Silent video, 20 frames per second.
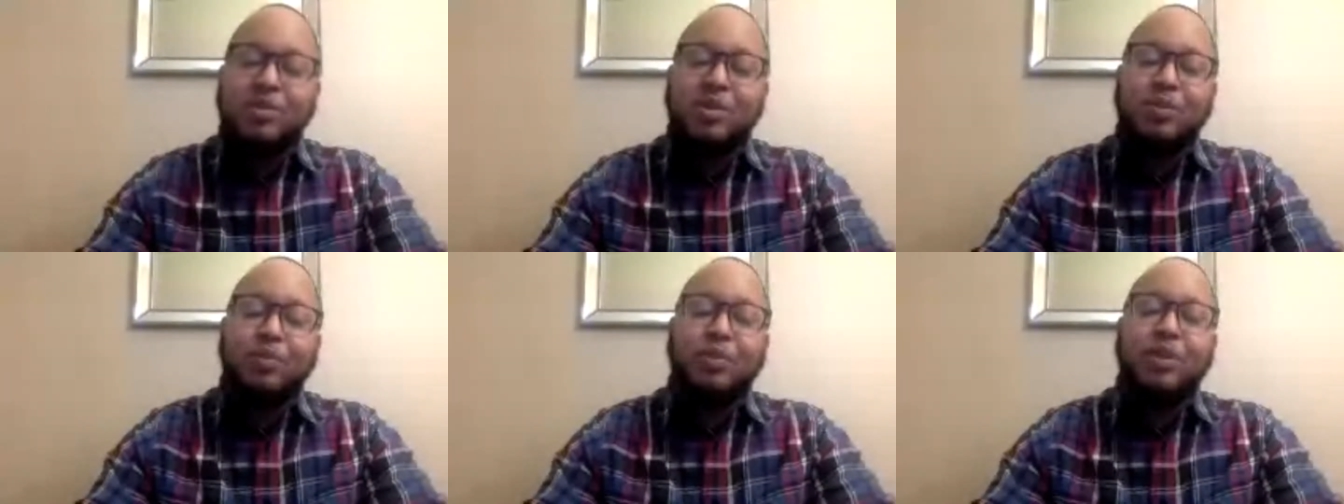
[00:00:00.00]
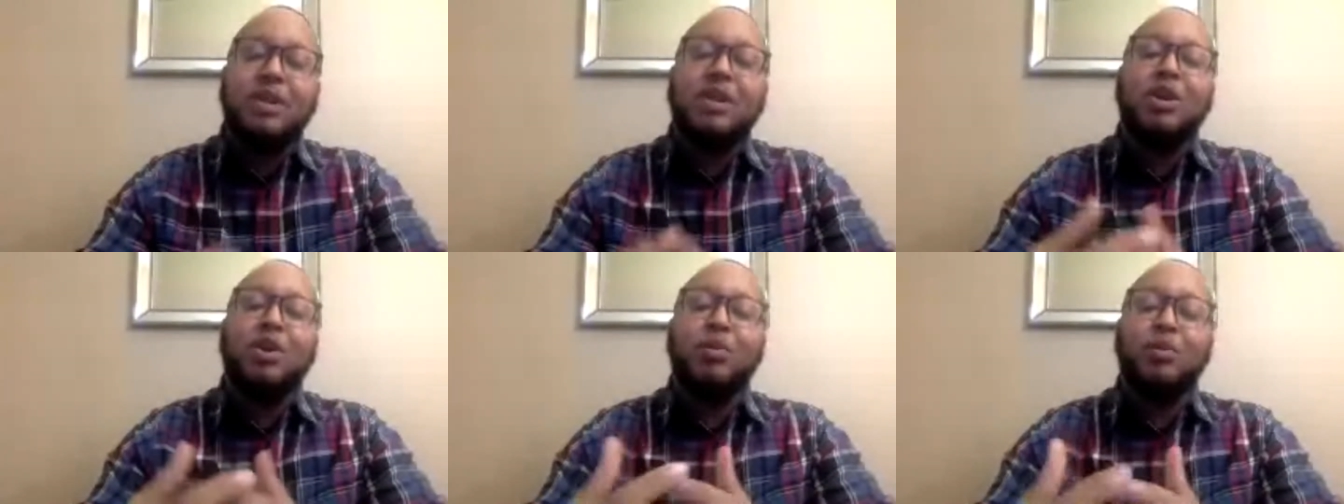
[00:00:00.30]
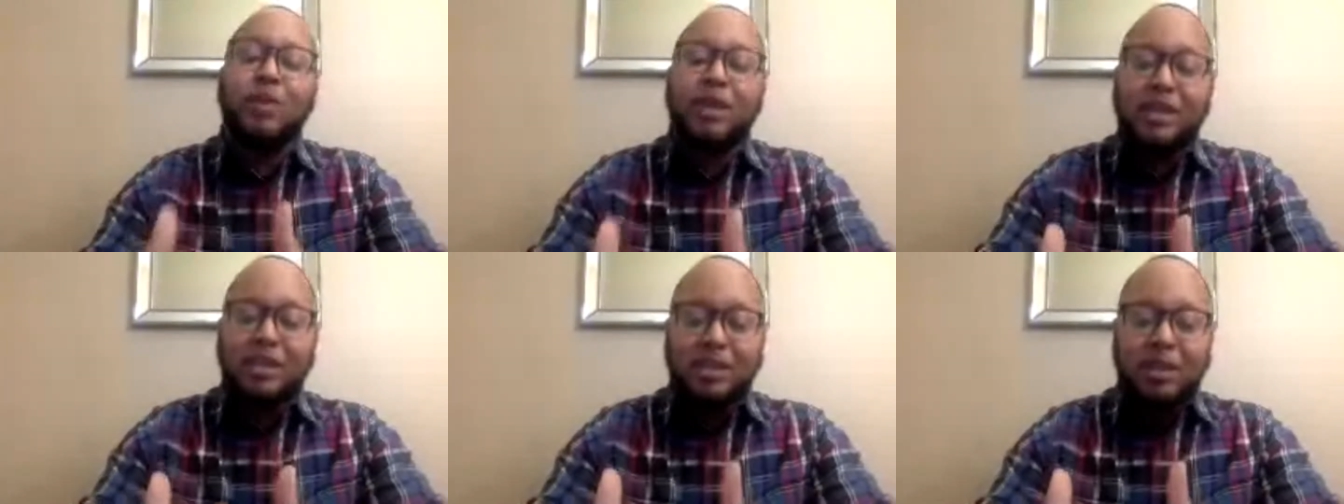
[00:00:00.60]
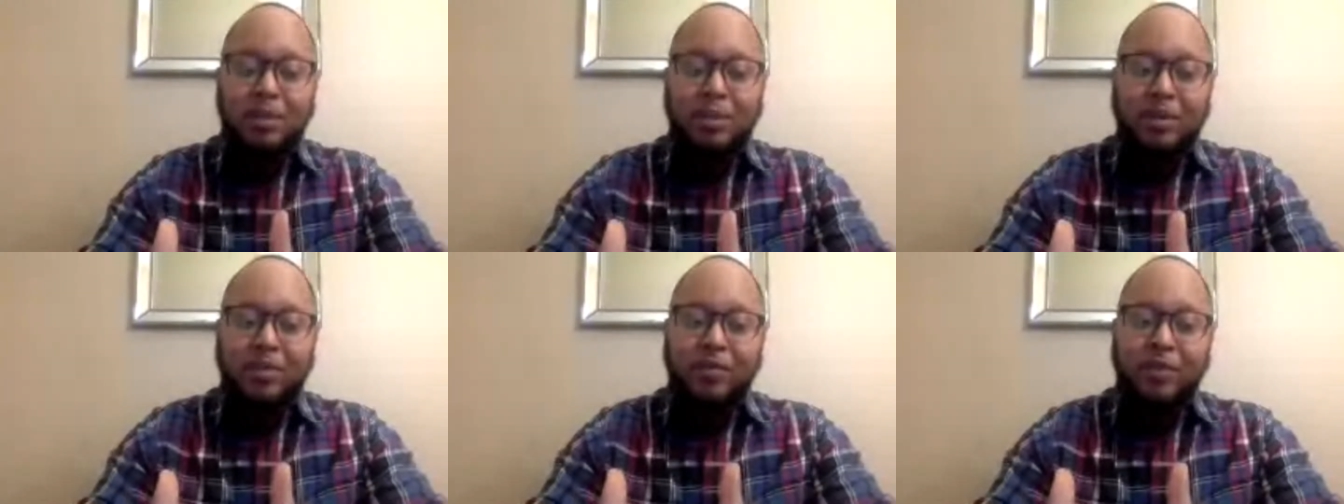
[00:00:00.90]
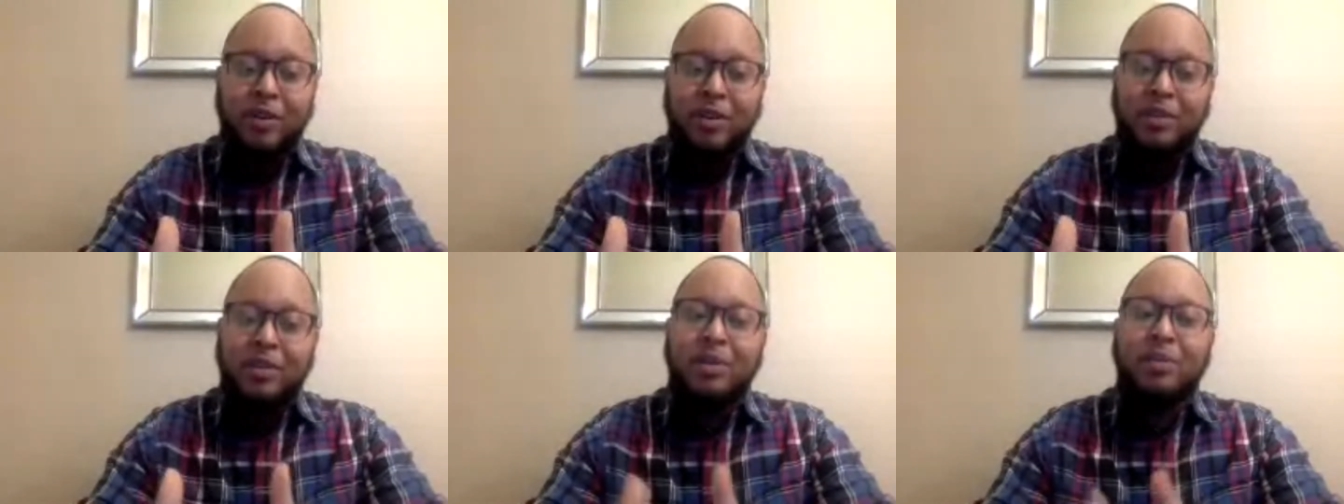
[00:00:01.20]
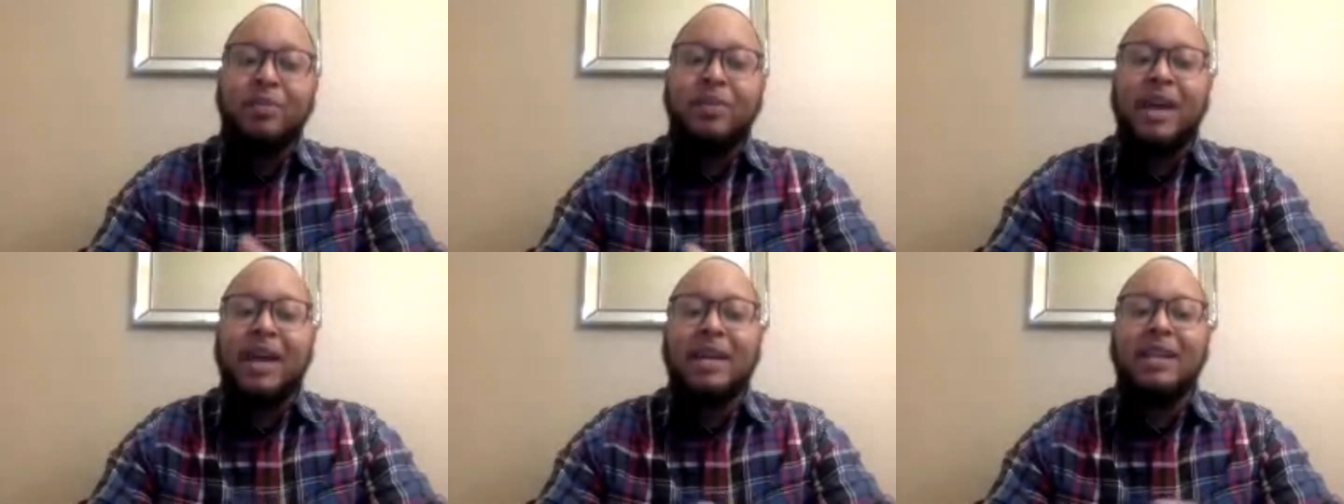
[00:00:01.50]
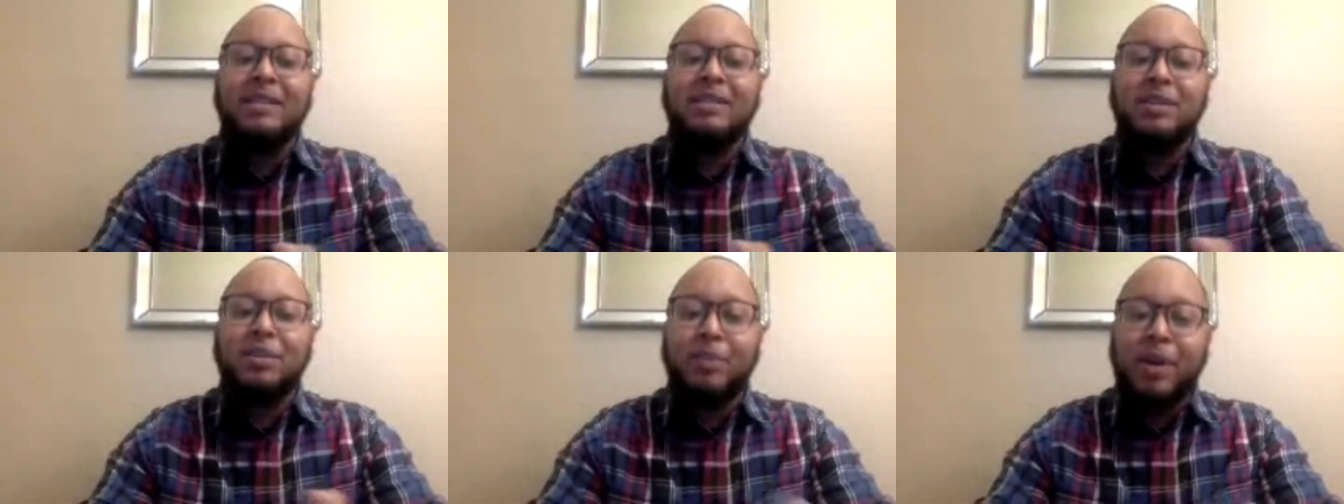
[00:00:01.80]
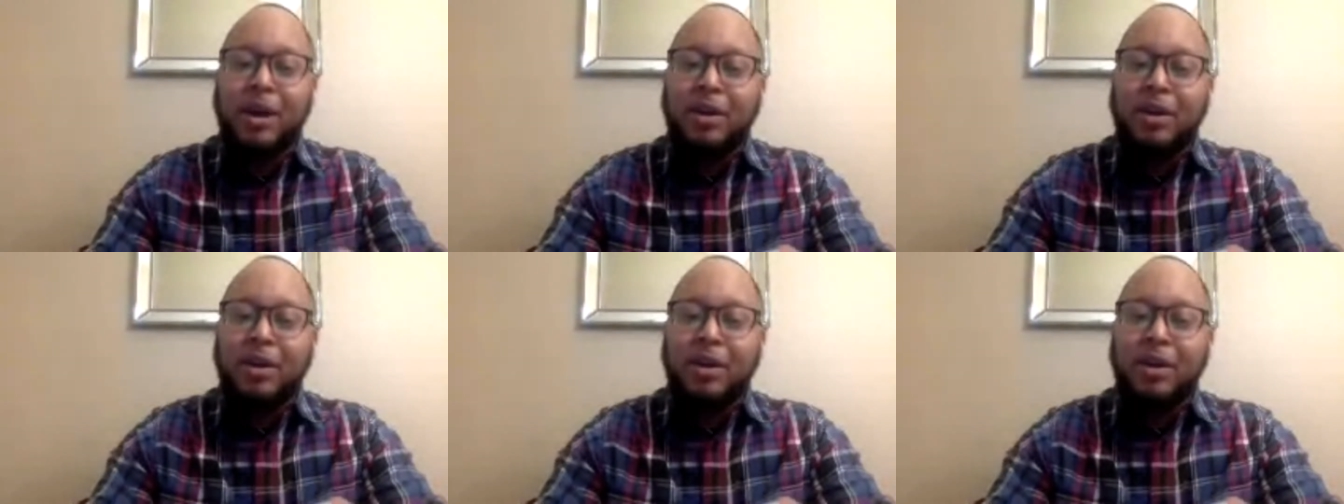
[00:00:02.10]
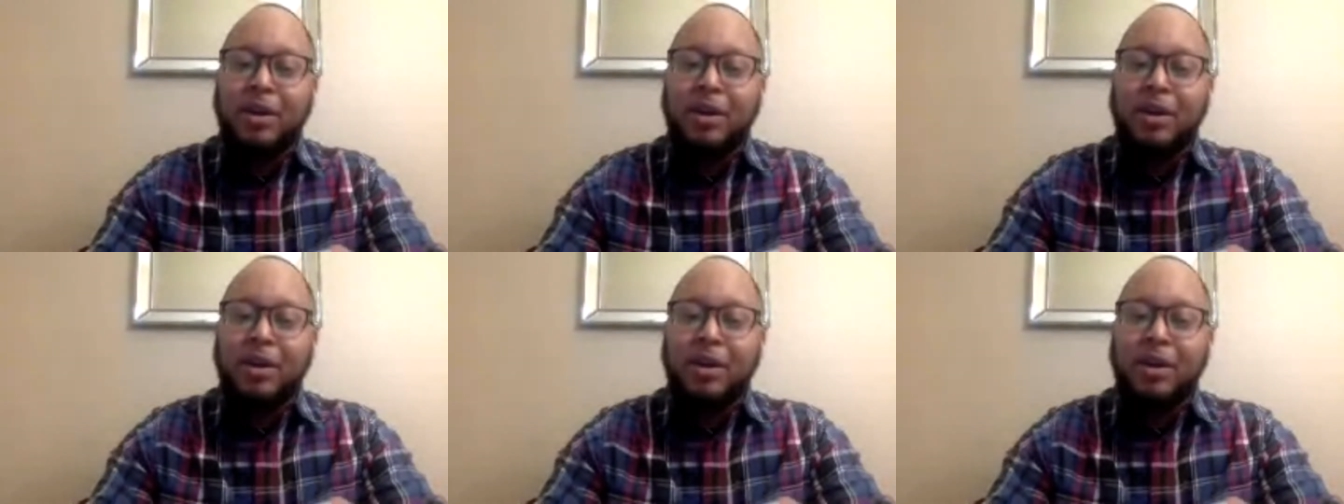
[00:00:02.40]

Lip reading: to put curriculum in front of them that is about